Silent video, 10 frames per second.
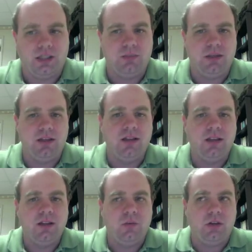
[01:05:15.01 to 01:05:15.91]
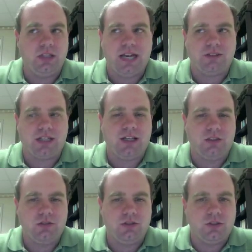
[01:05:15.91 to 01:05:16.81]
where you have to kind of use your
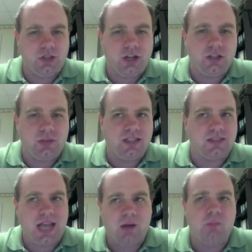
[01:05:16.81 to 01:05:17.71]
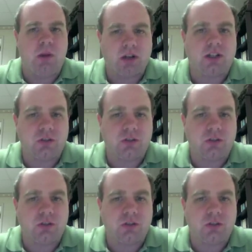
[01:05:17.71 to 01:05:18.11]
judgment as to how markets work.